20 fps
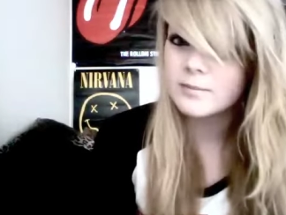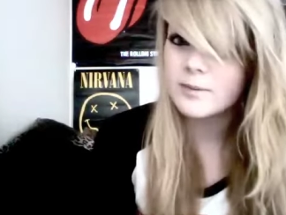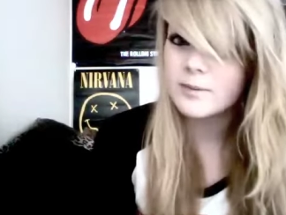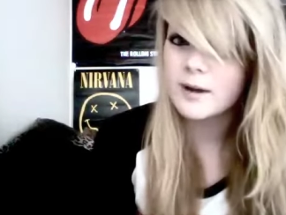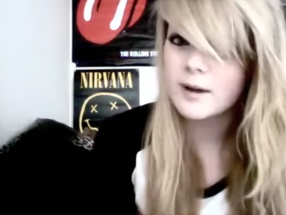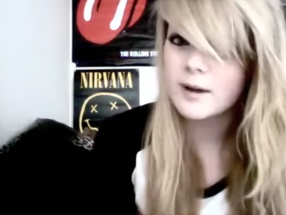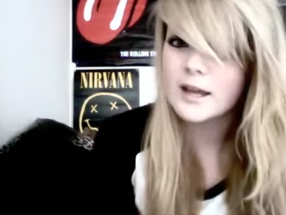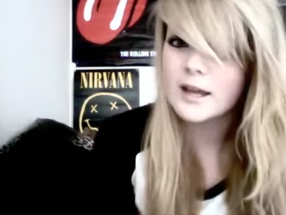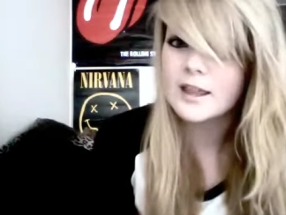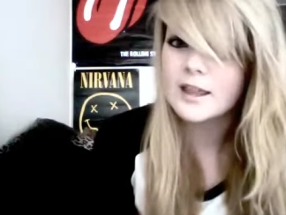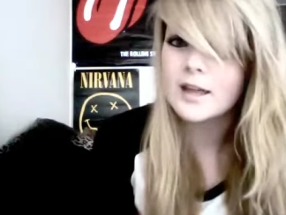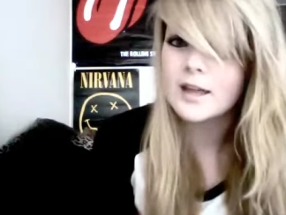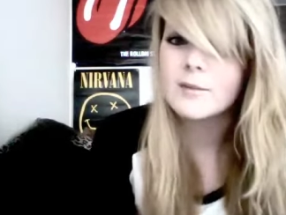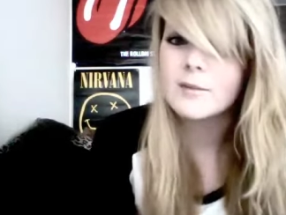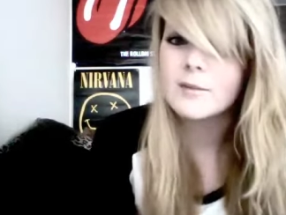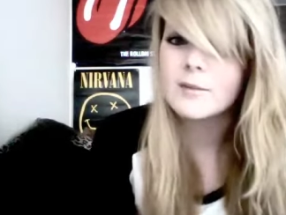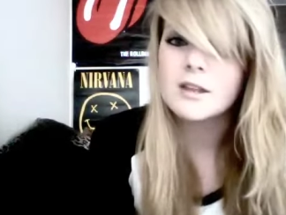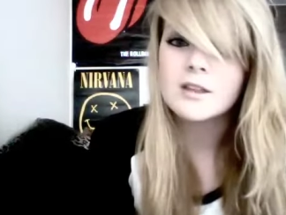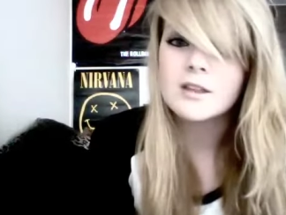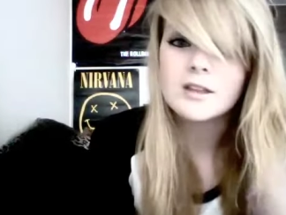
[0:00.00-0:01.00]
buy that
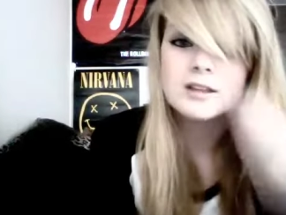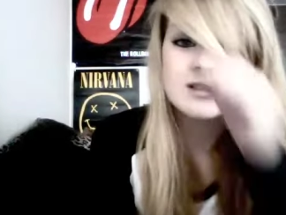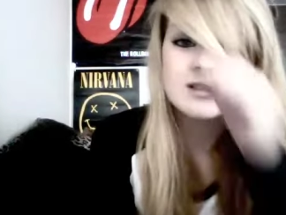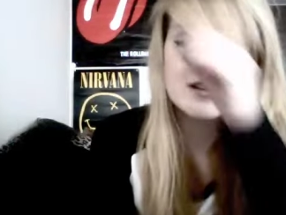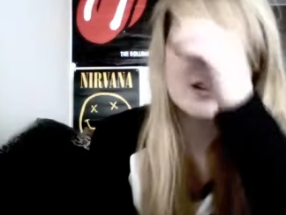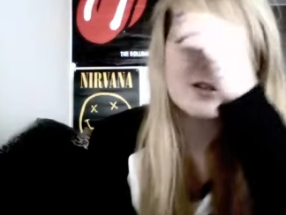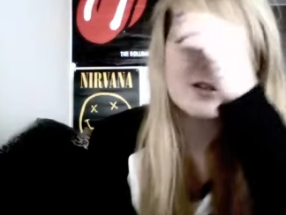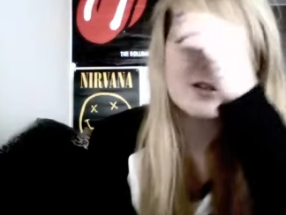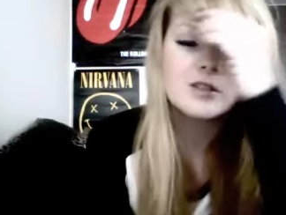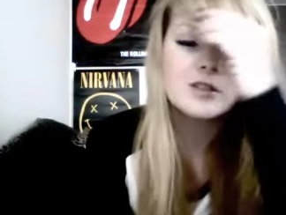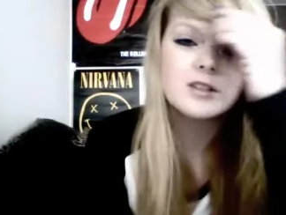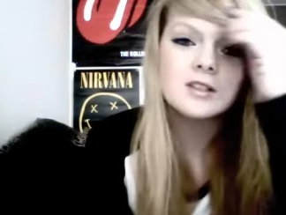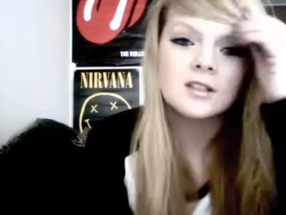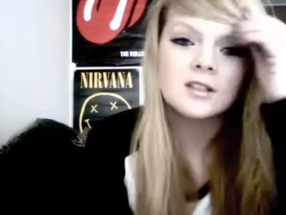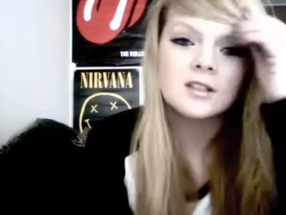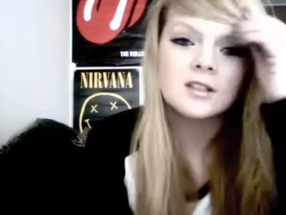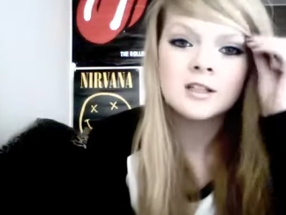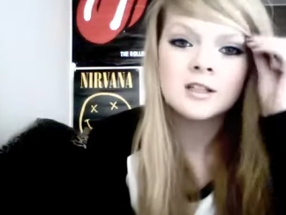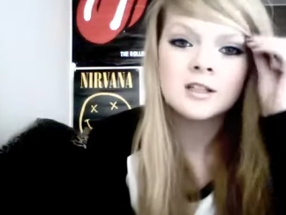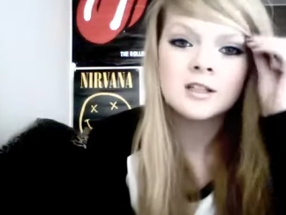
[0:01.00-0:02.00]
many things that often.
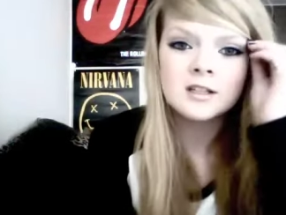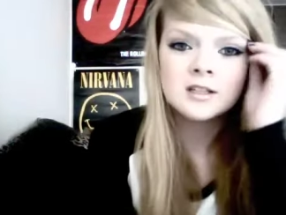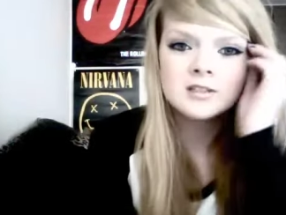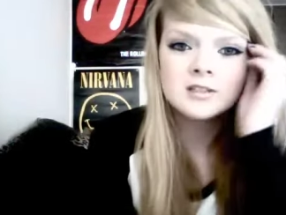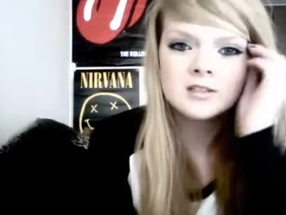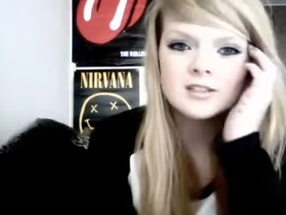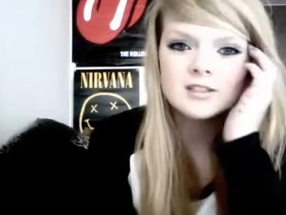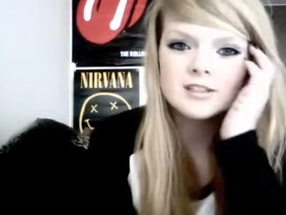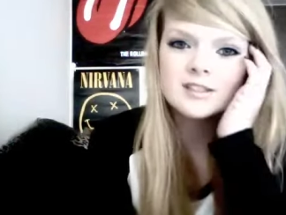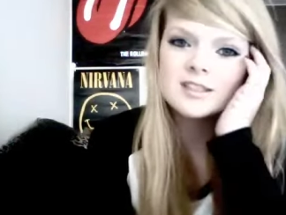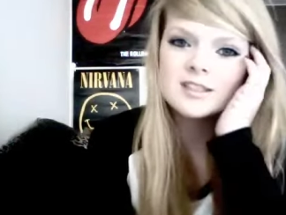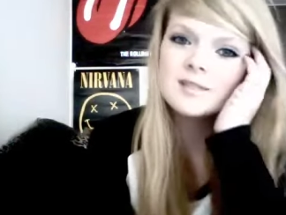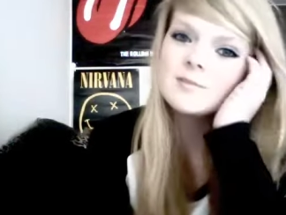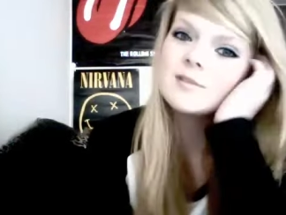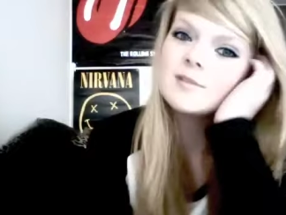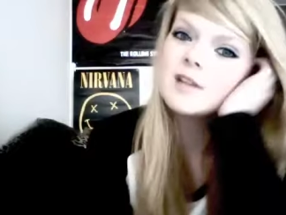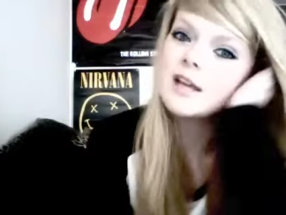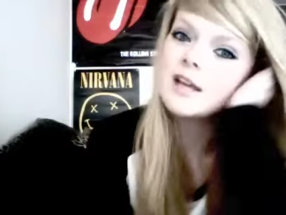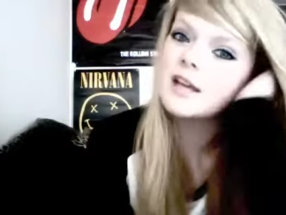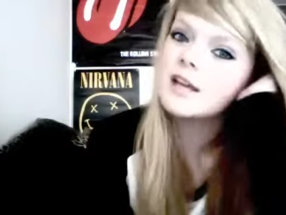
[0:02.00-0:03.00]
just
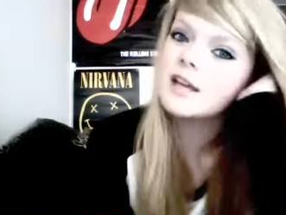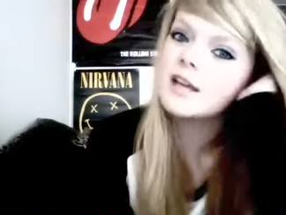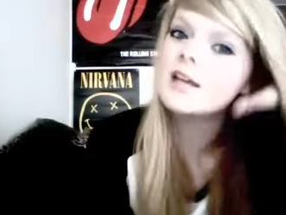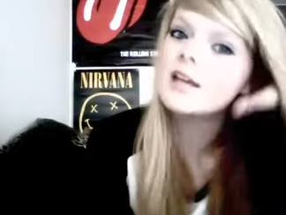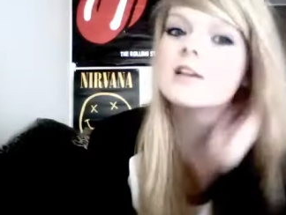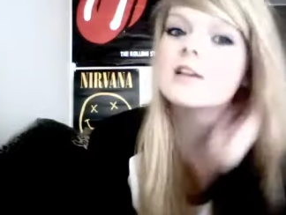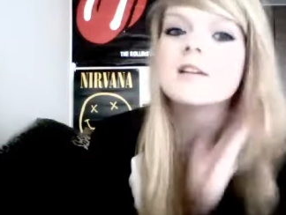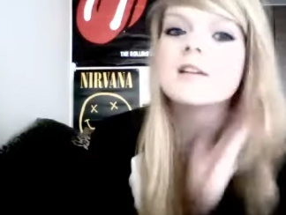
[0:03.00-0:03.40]
seems like it.